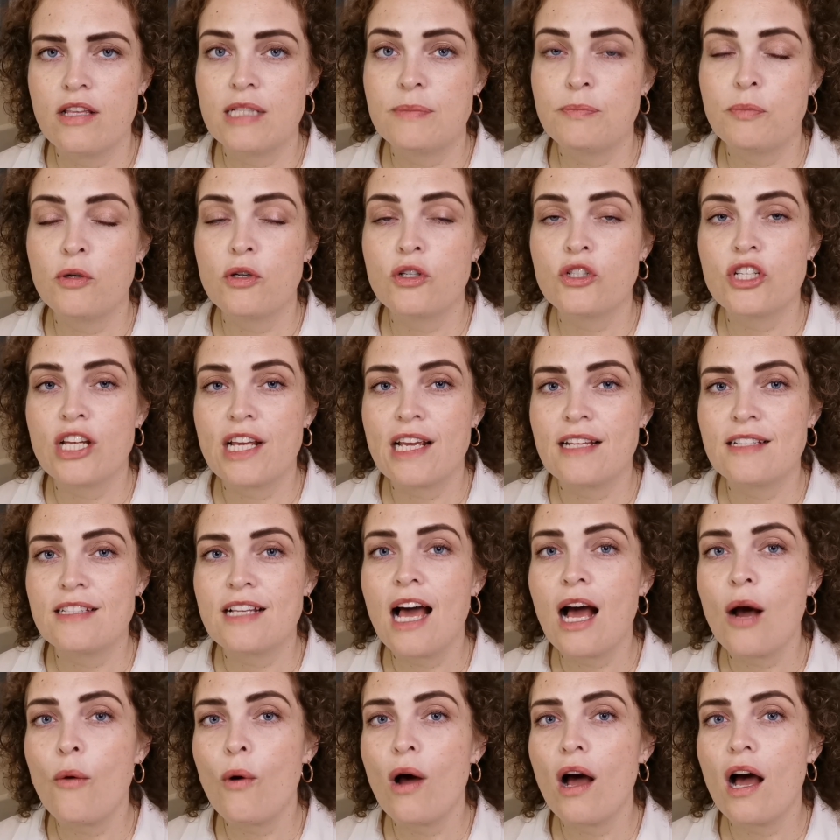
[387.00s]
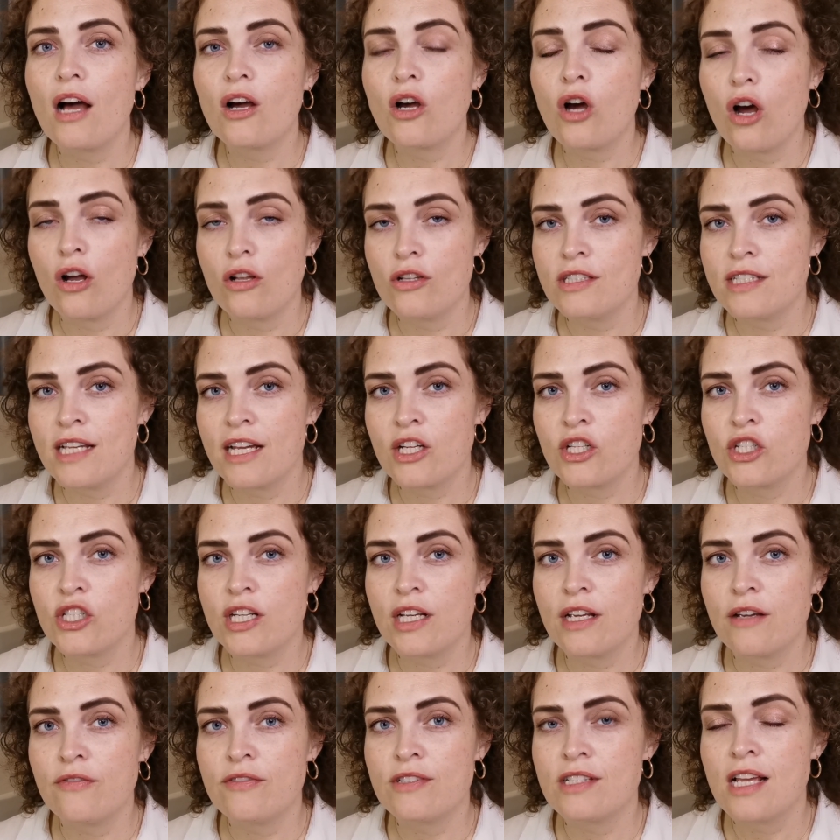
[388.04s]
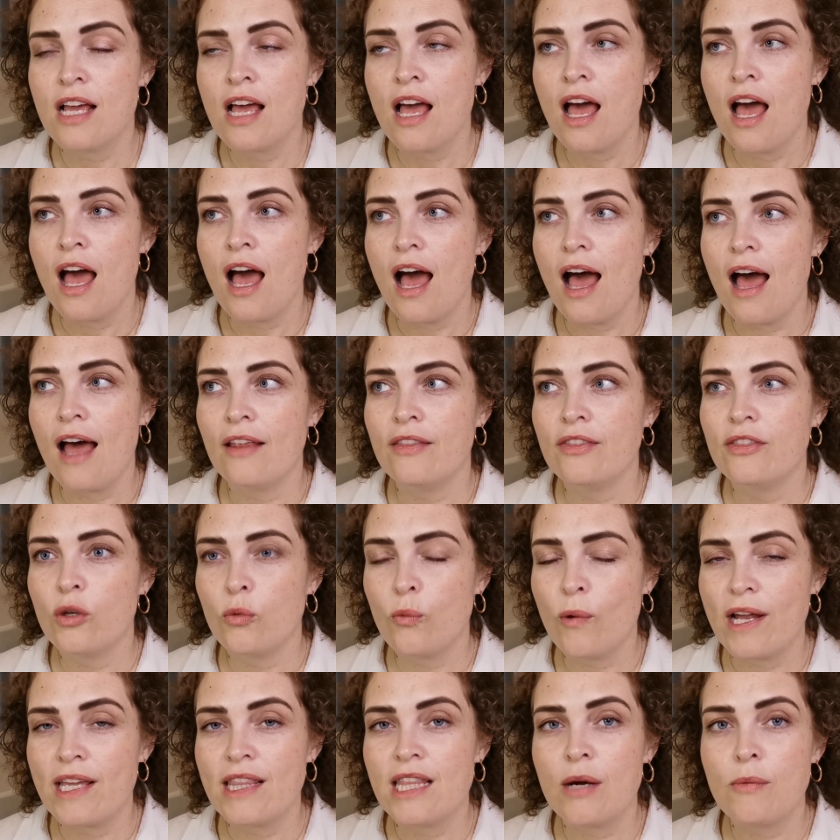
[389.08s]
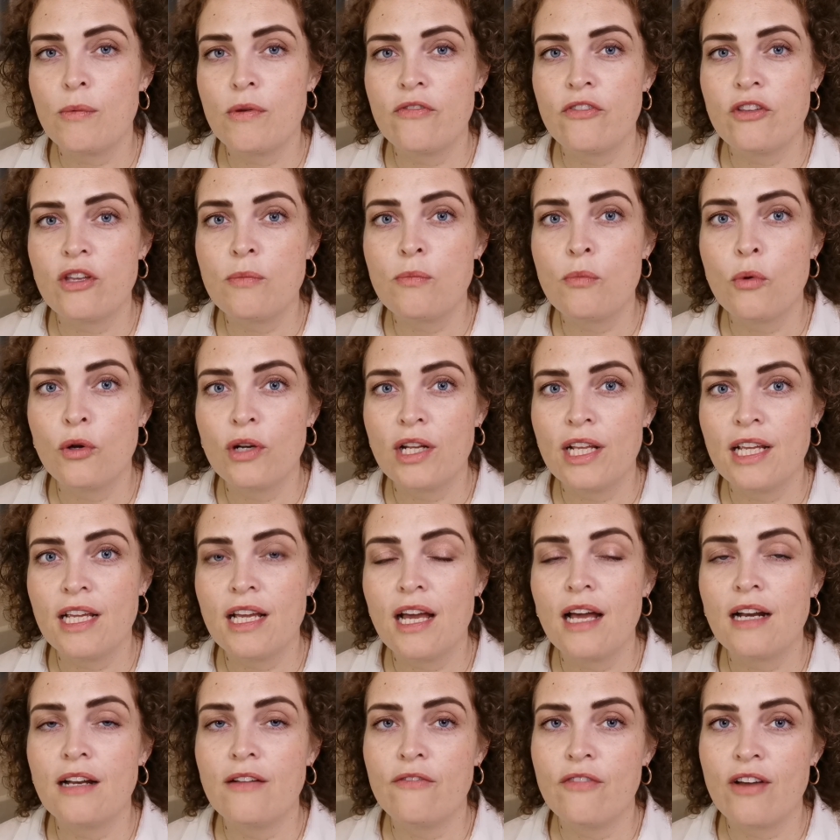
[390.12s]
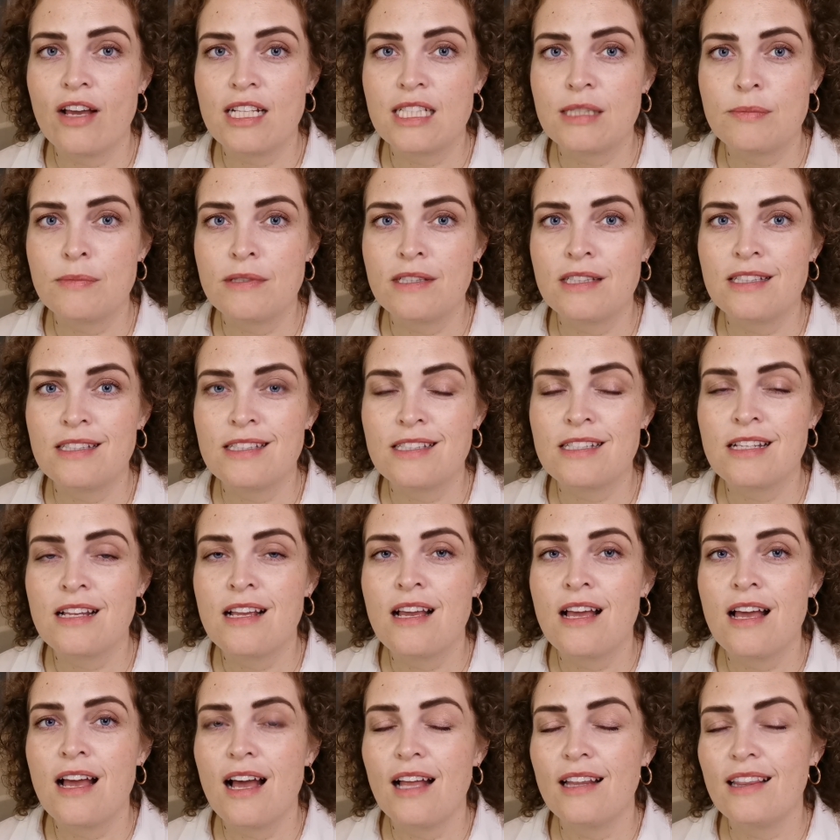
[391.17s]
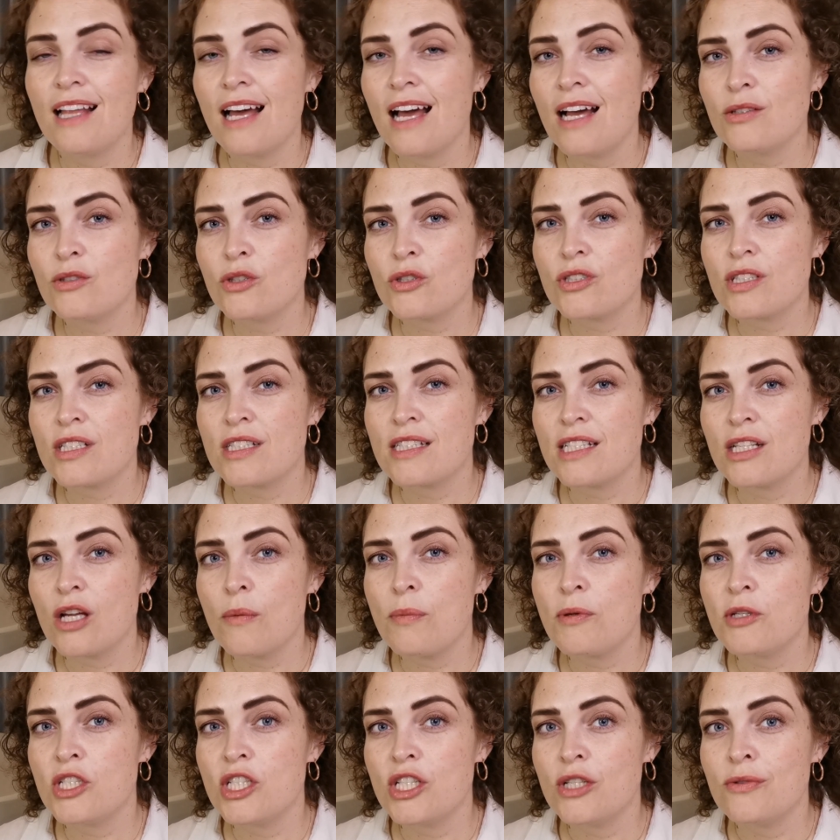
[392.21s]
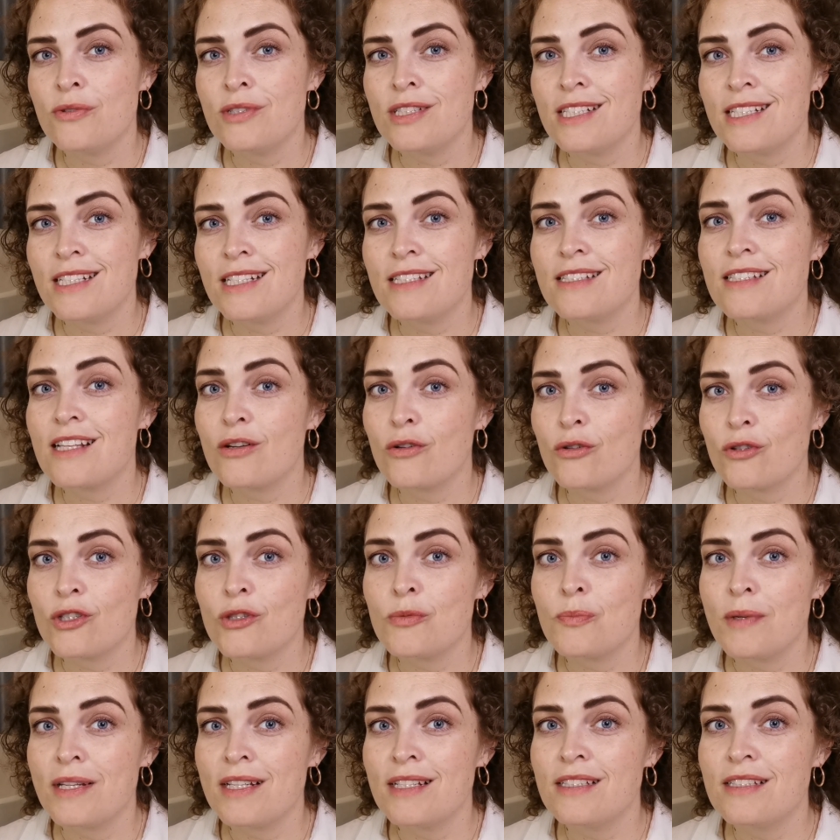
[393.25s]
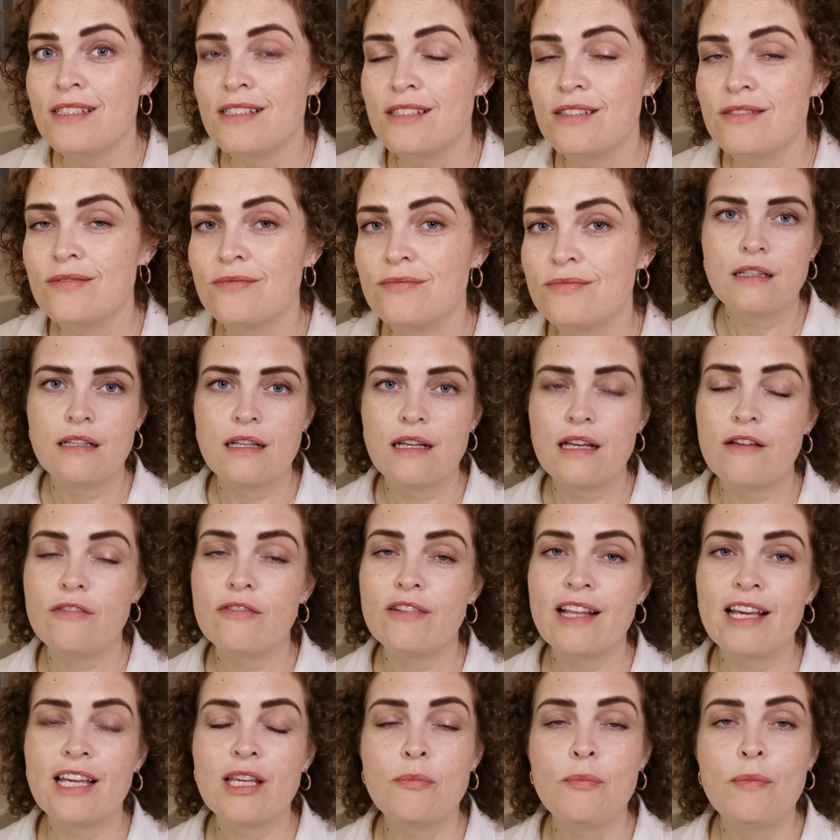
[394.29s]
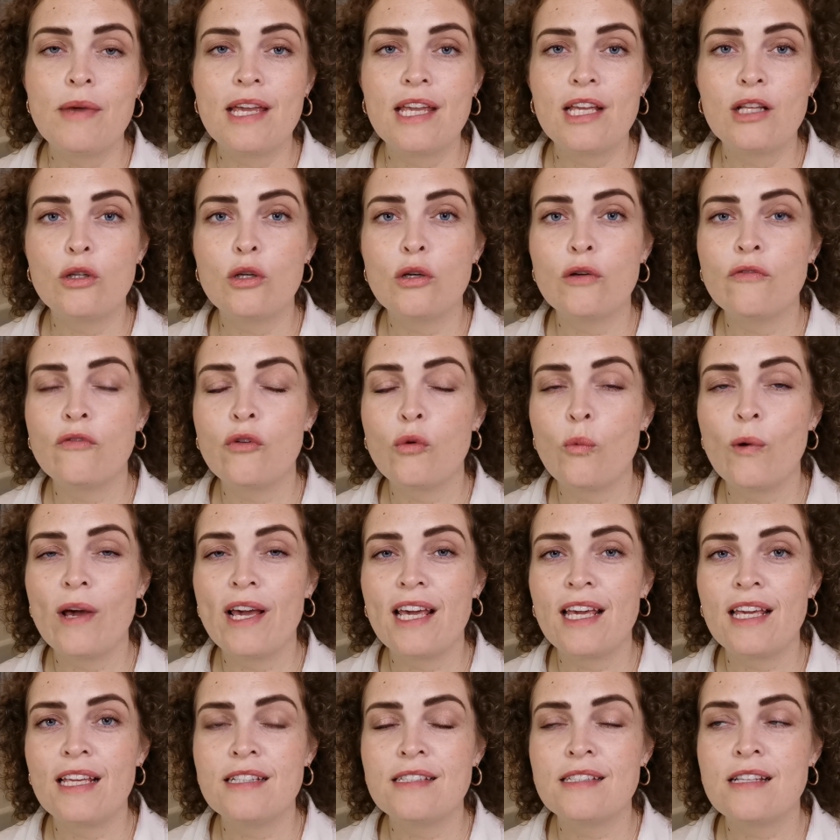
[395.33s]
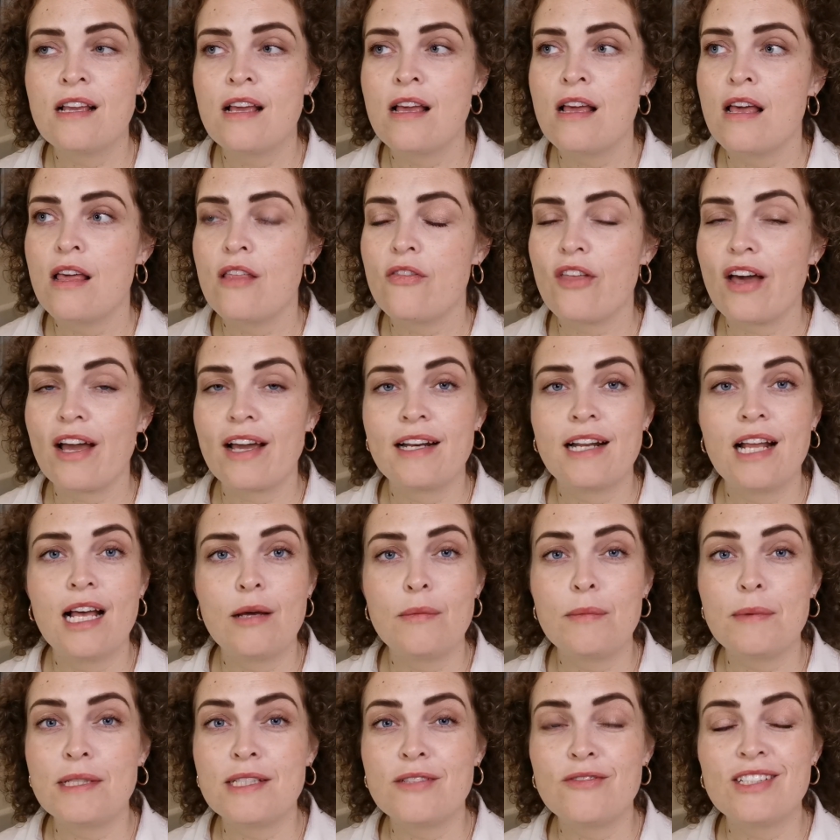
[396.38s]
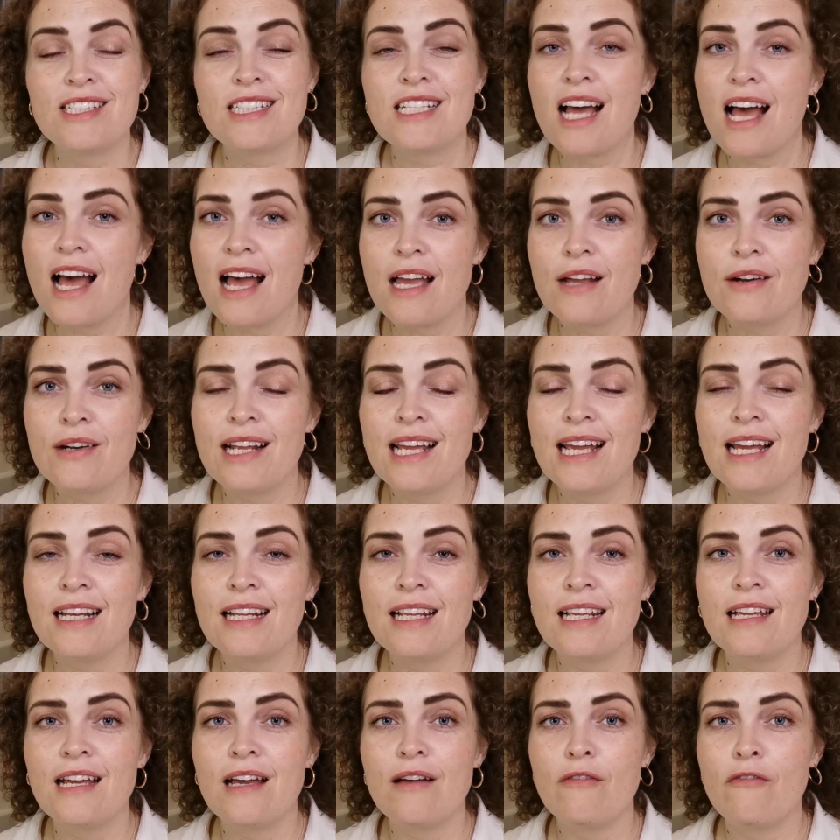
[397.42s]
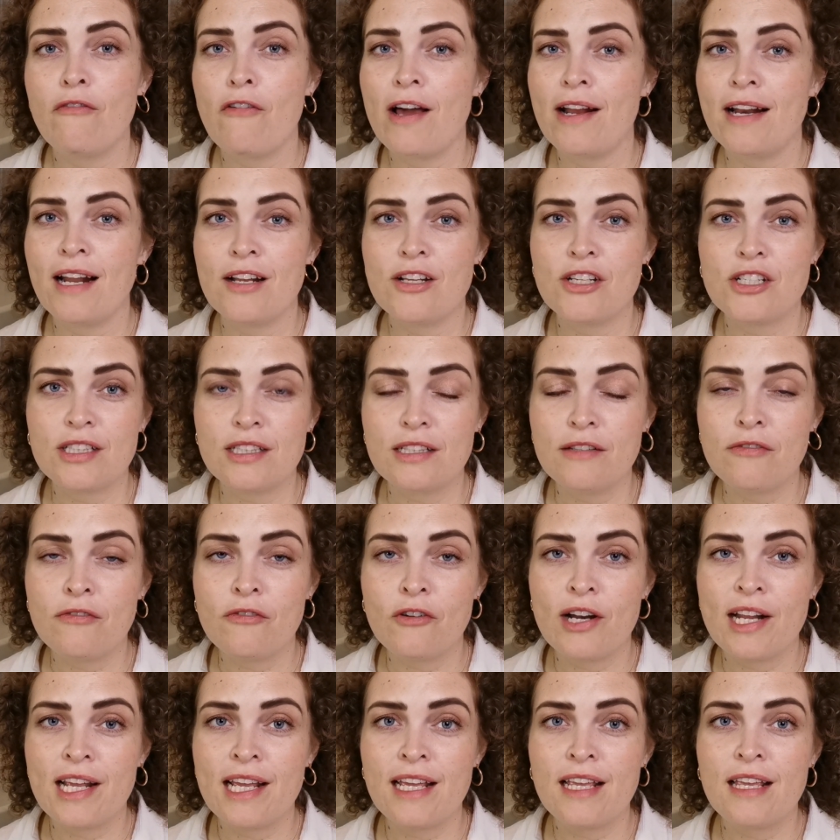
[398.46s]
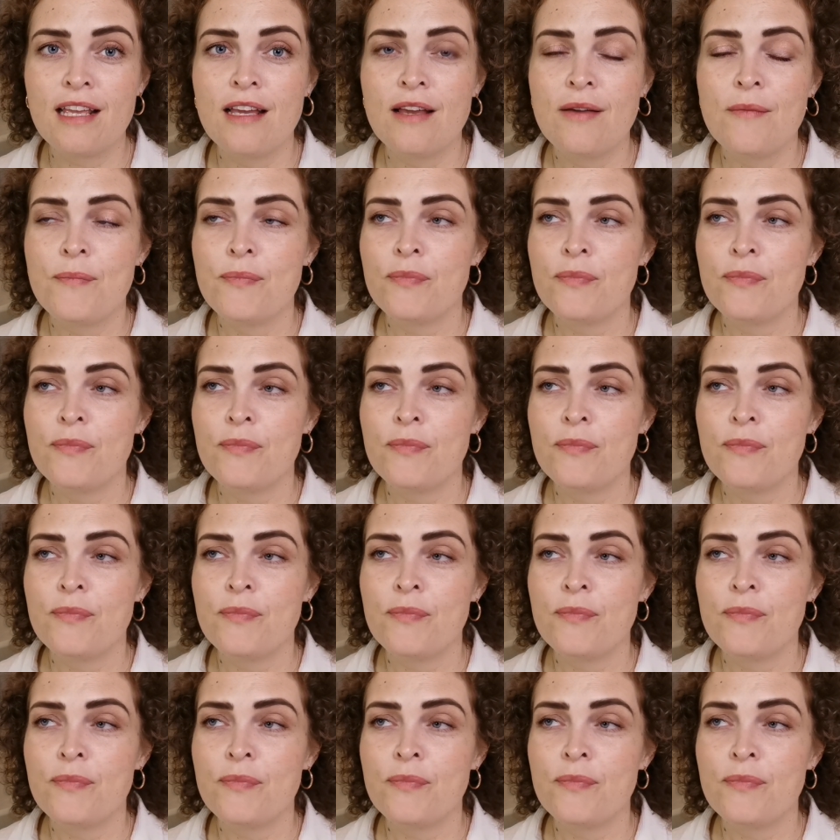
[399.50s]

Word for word: This book shares how a context shift and the way that we view money and investments allows us to see opportunities that others miss. If, like me, you're looking for ways that can help you to retire early and financially free,